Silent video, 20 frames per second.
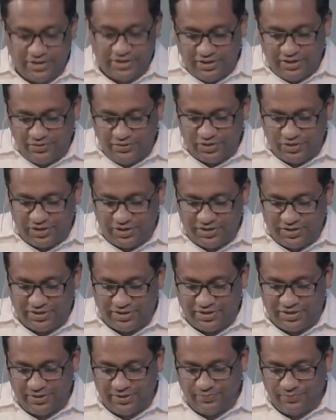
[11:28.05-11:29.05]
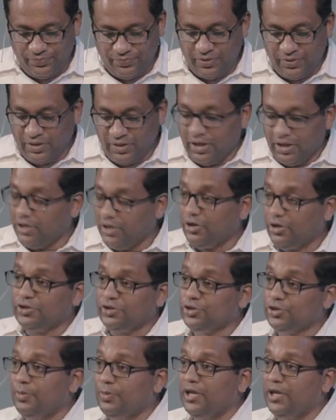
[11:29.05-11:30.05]
It ought to make you more
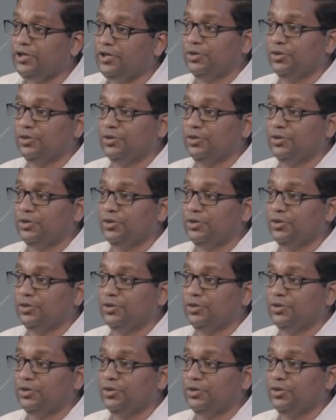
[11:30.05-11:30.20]
generous.